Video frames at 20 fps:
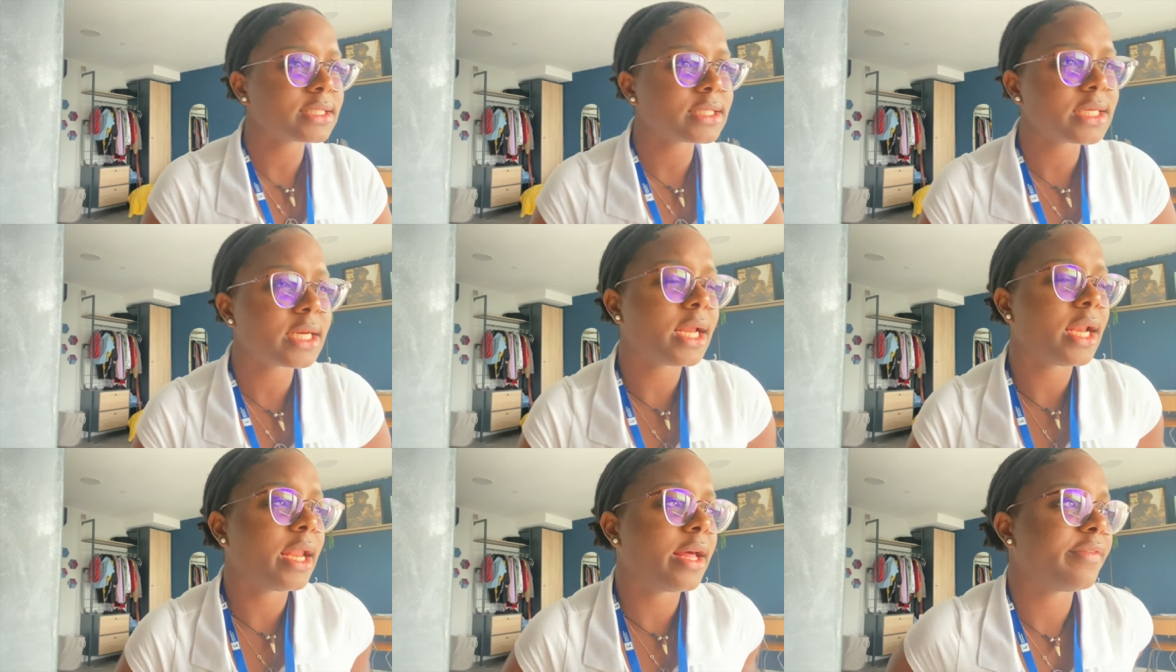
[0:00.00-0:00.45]
to
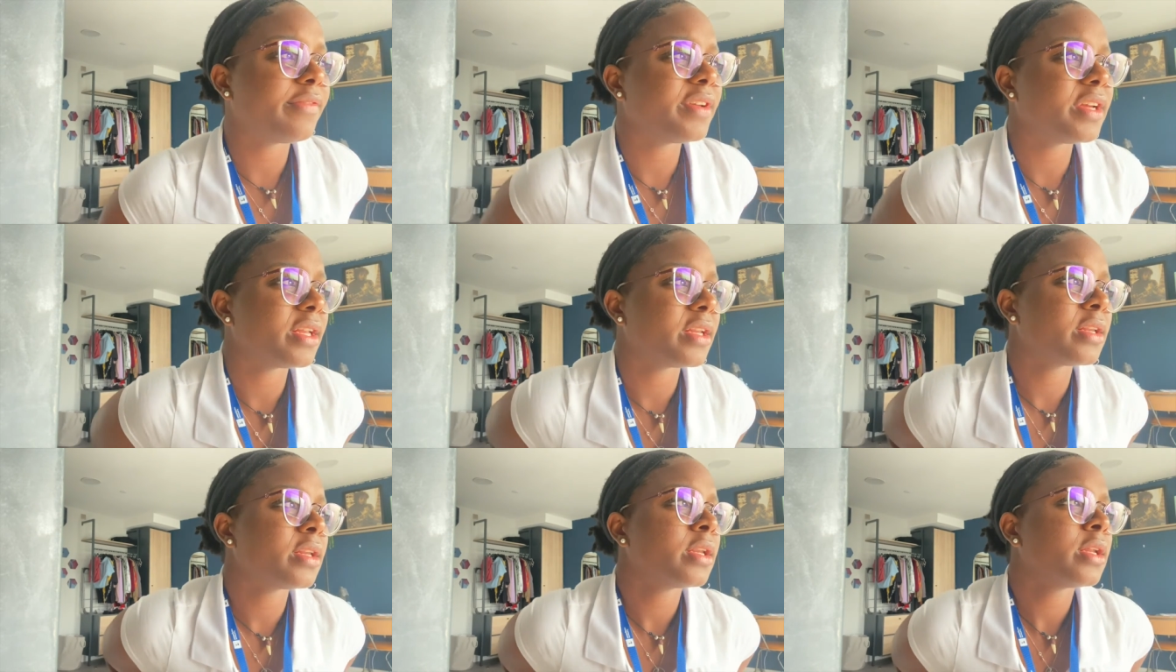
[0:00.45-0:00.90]

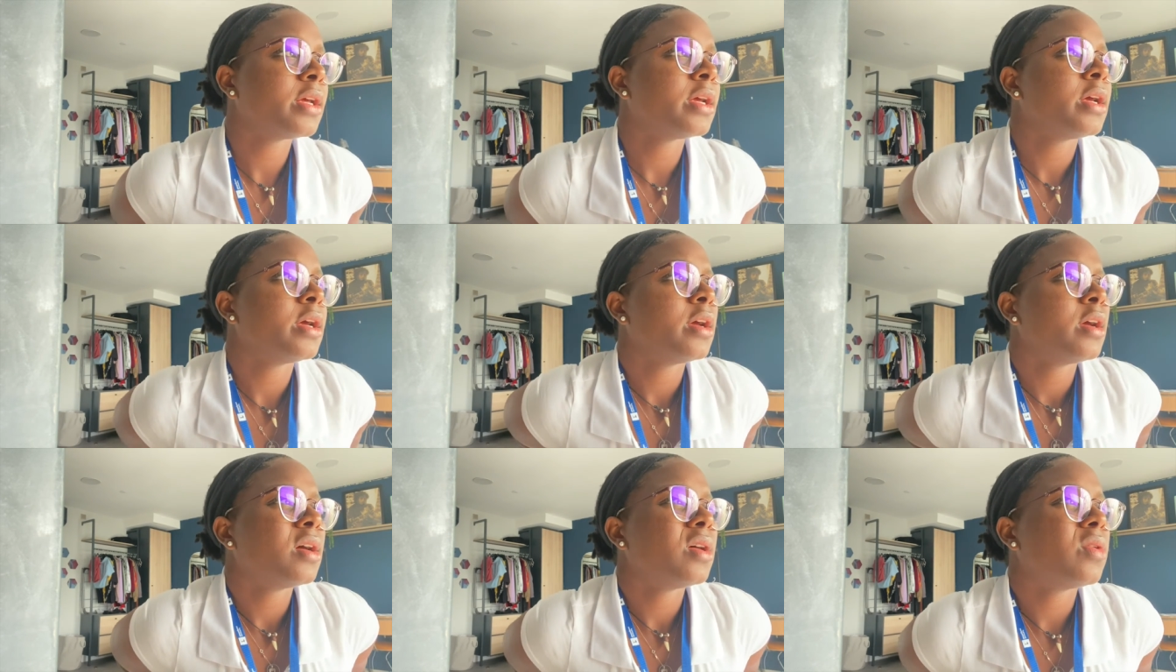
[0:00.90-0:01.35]
11
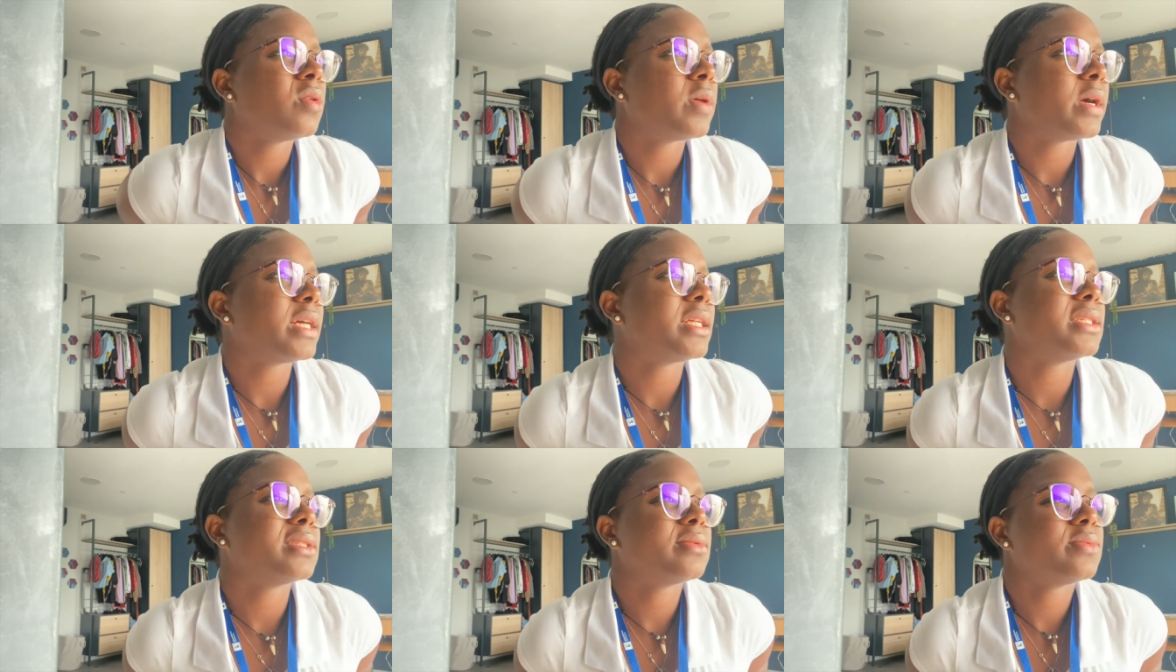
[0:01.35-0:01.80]

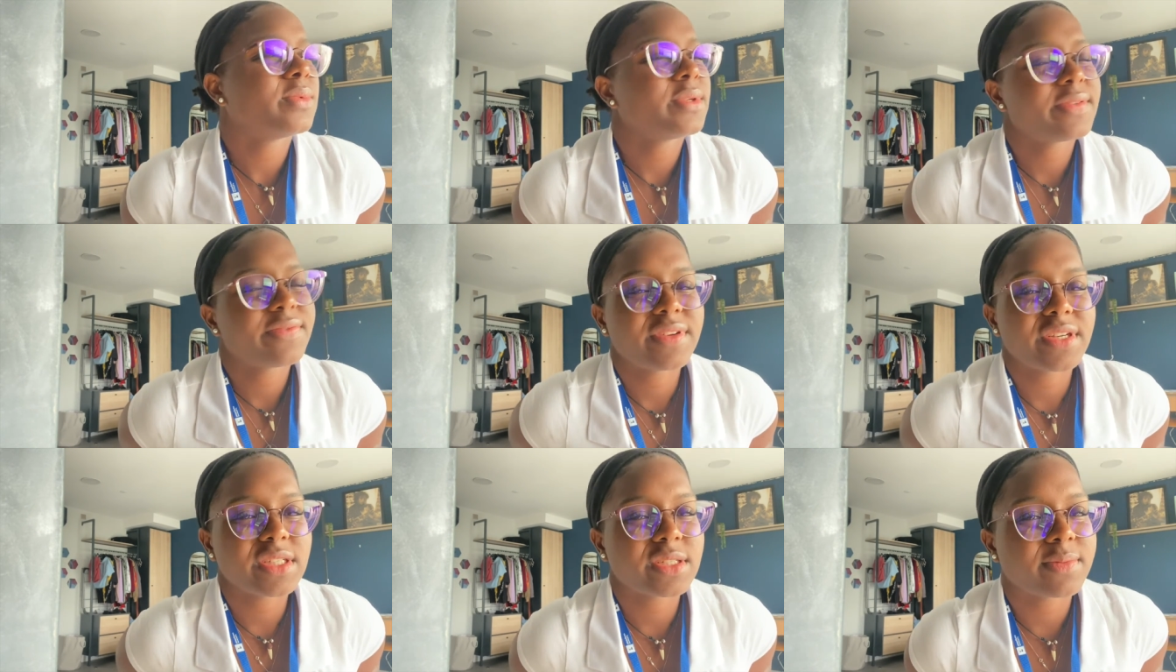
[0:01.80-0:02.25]
or we
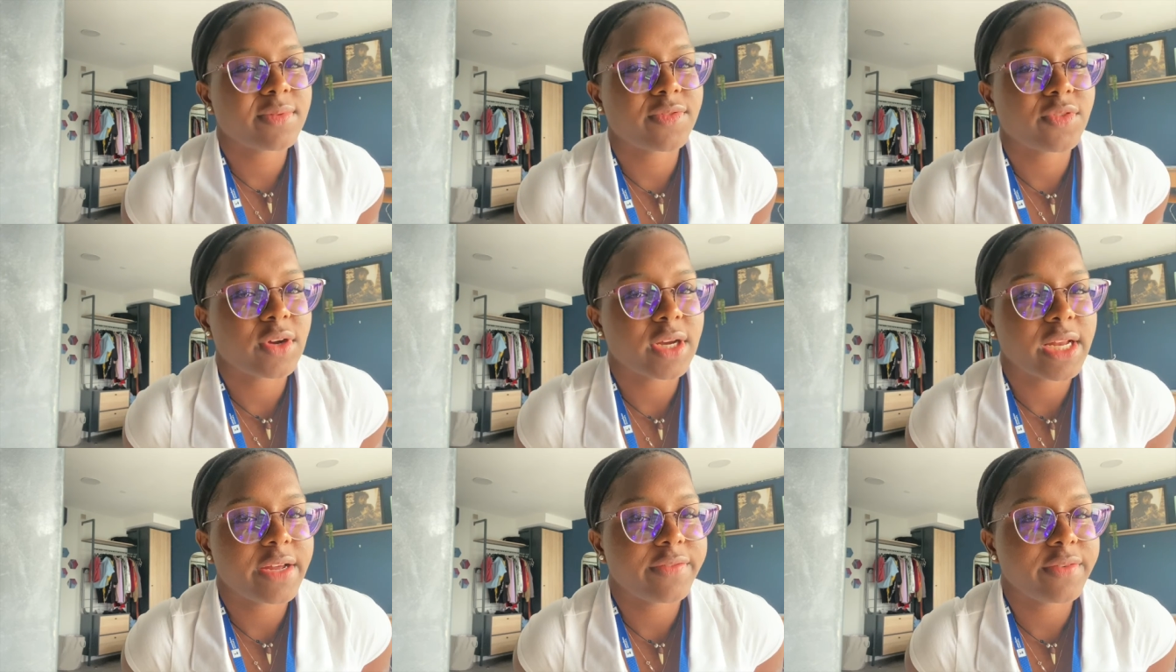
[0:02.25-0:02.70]
finished before
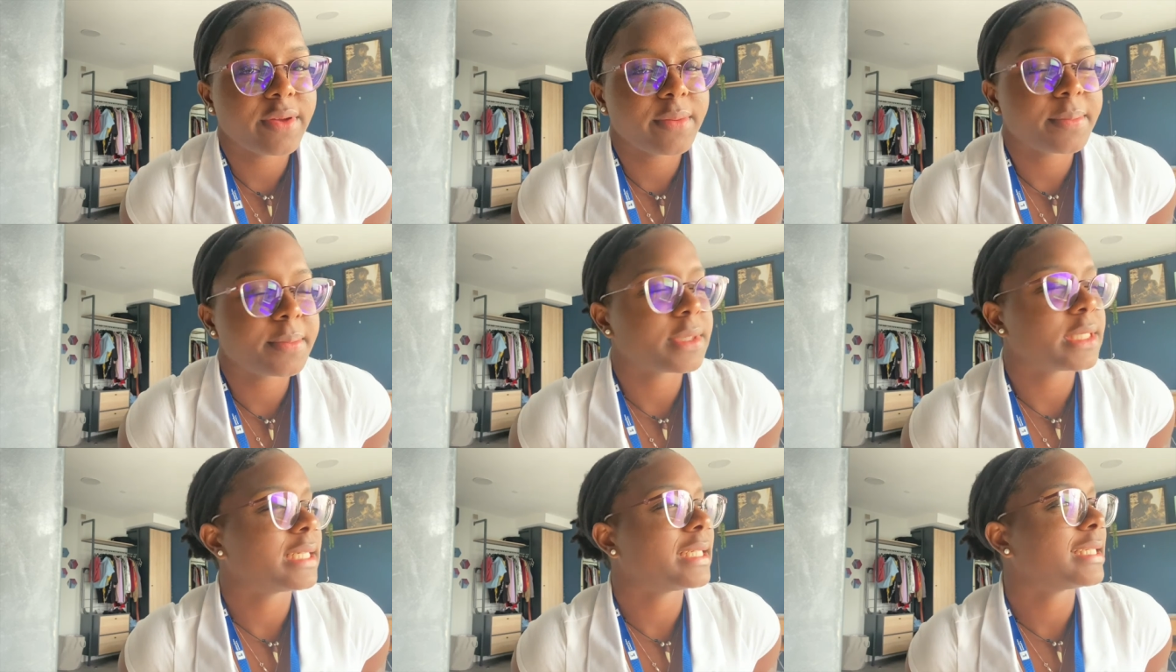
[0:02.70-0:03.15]
11
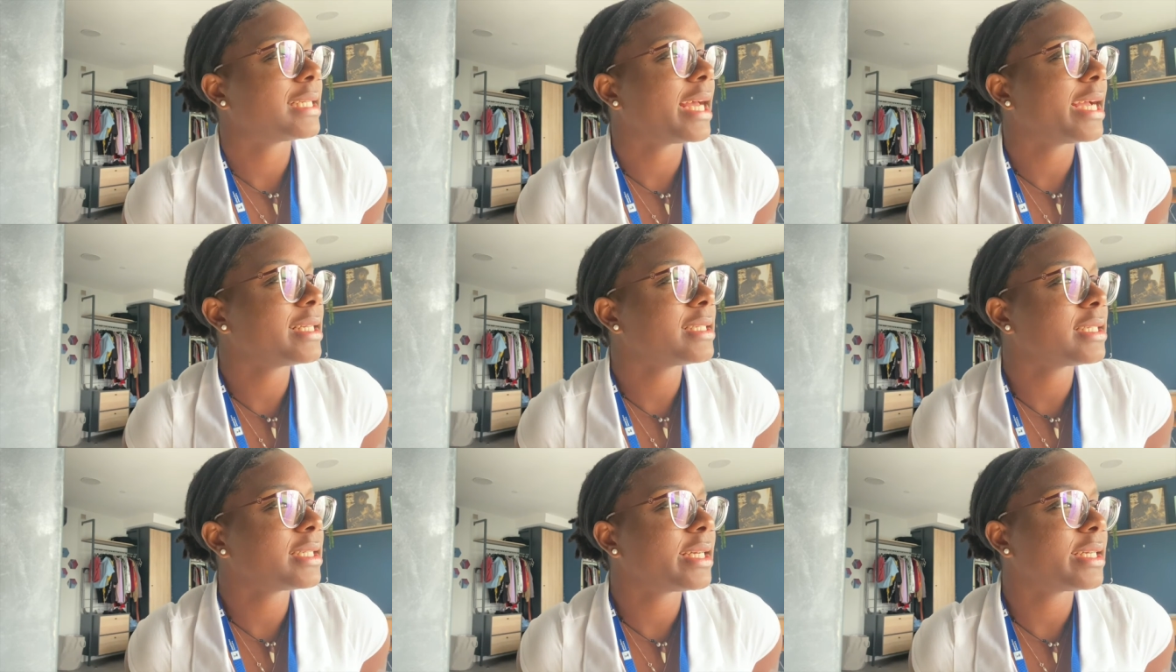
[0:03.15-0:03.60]
but
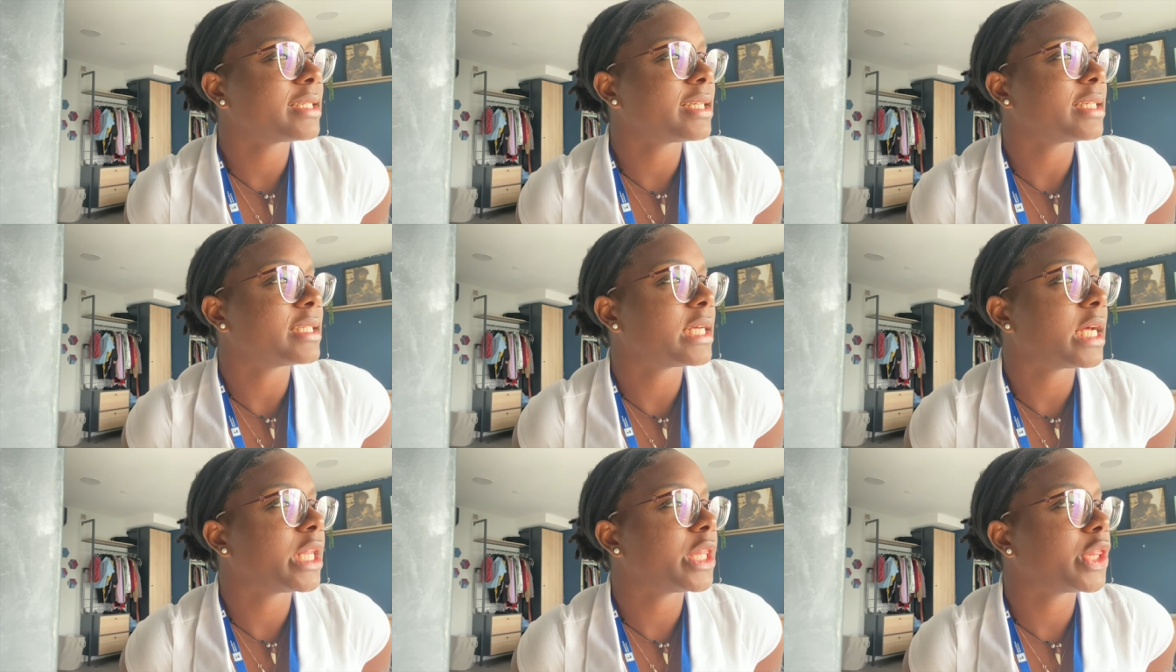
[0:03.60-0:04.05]
9 to like say
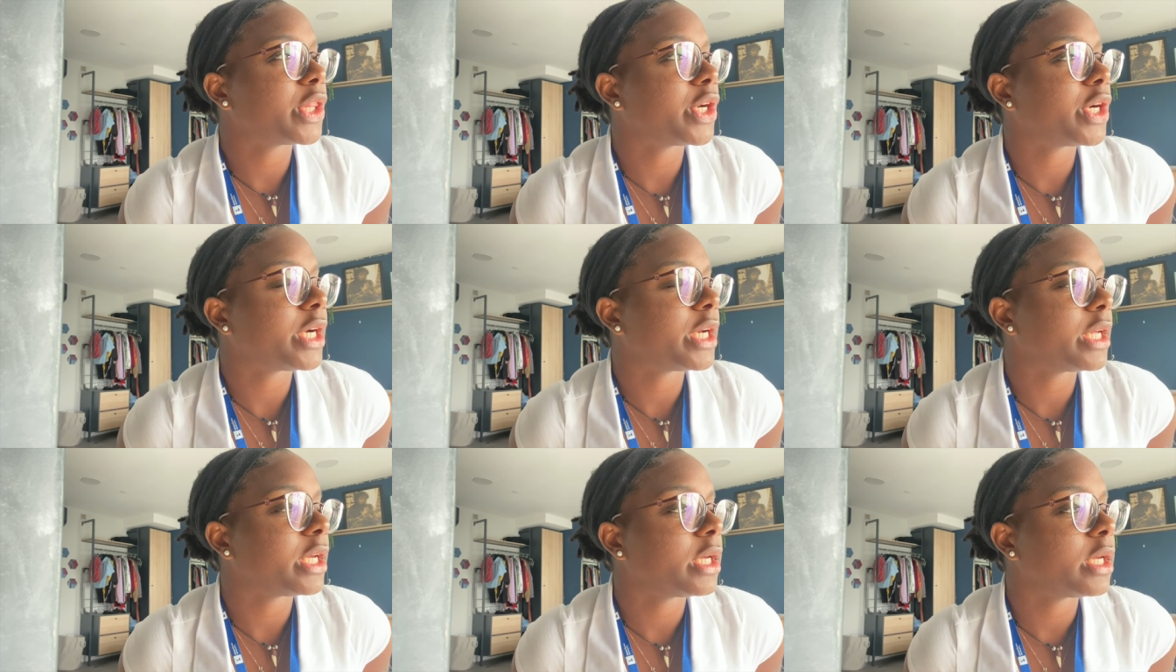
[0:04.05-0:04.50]
10
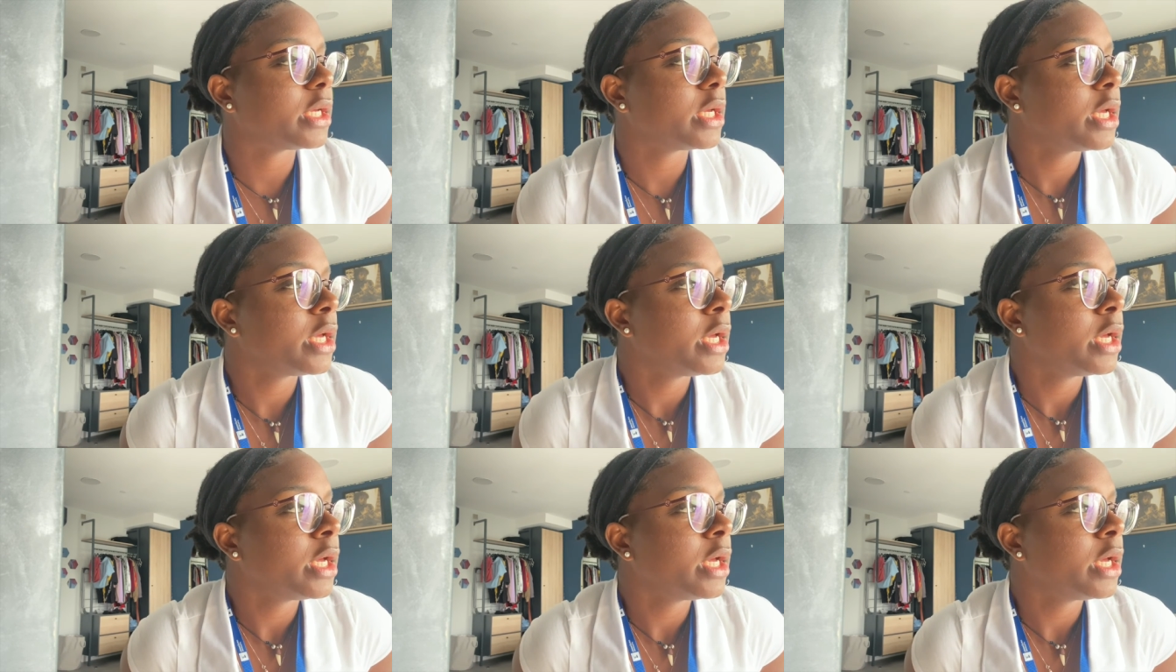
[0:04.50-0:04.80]
30